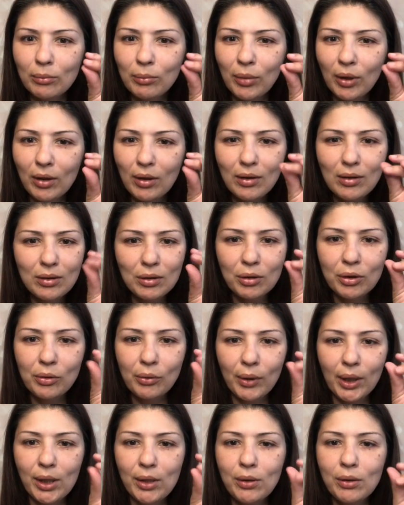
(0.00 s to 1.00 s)
balls or
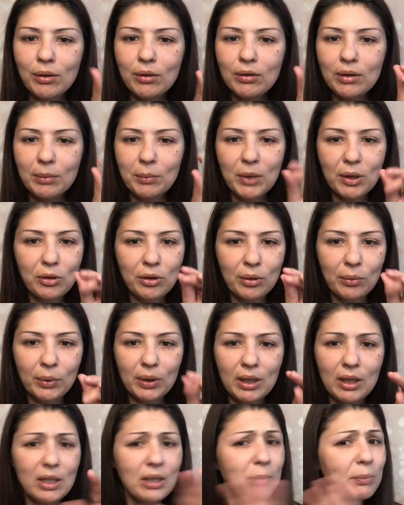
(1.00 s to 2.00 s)
granules. I'm not sure
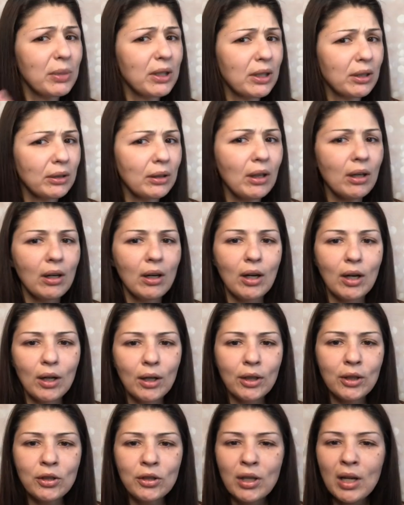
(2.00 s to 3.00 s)
what it is, but they're not
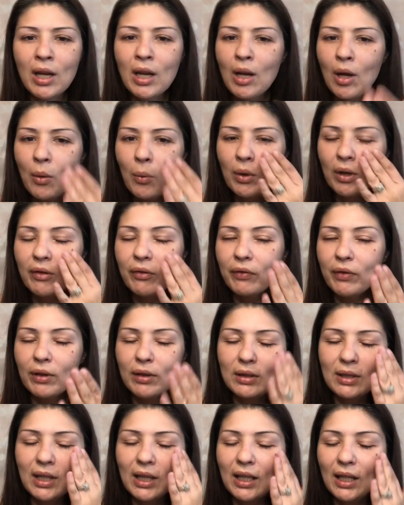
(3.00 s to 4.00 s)
harsh, where it
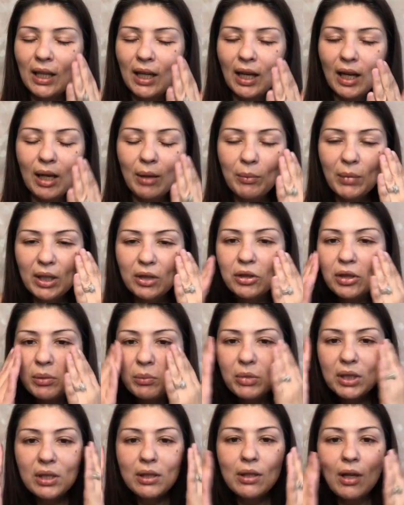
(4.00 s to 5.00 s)
feels like I'm actually
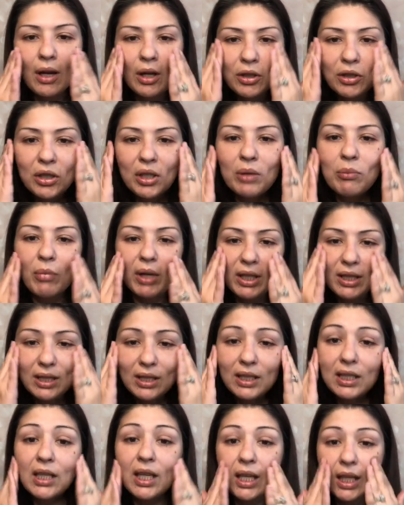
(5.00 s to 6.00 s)
massaging my
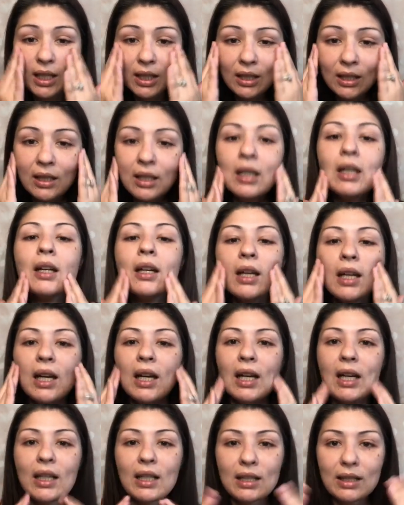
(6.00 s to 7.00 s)
skin
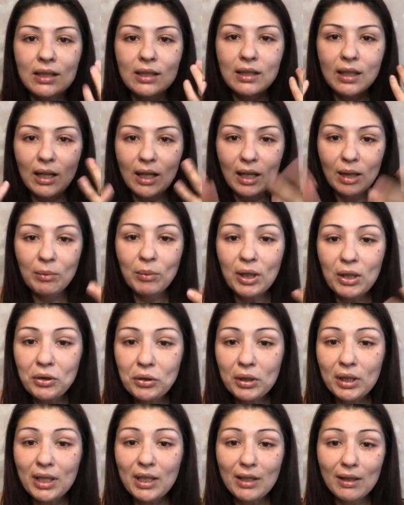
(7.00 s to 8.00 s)
as I'm
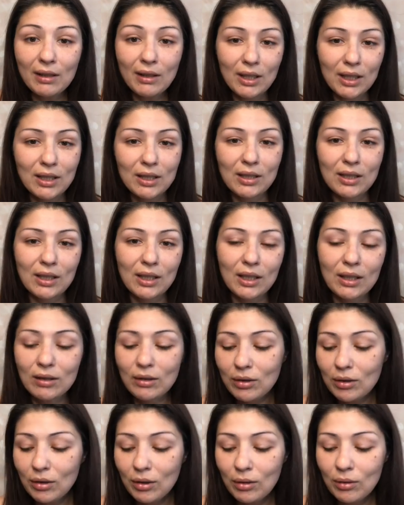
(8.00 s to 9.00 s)
actually cleansing.
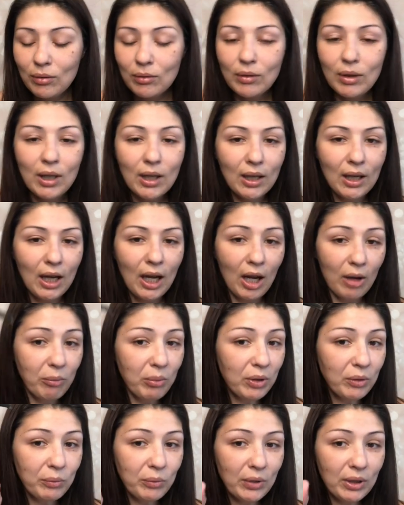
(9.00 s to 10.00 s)
So I've
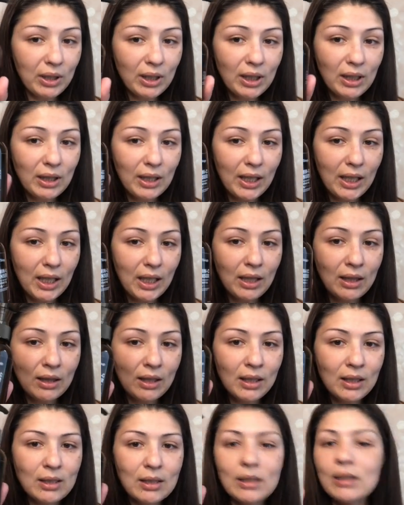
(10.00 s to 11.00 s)
been really liking
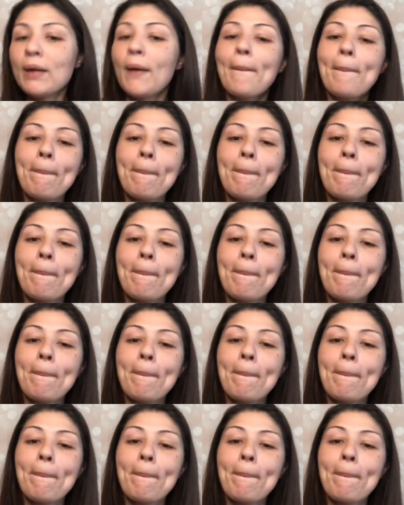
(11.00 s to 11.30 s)
this.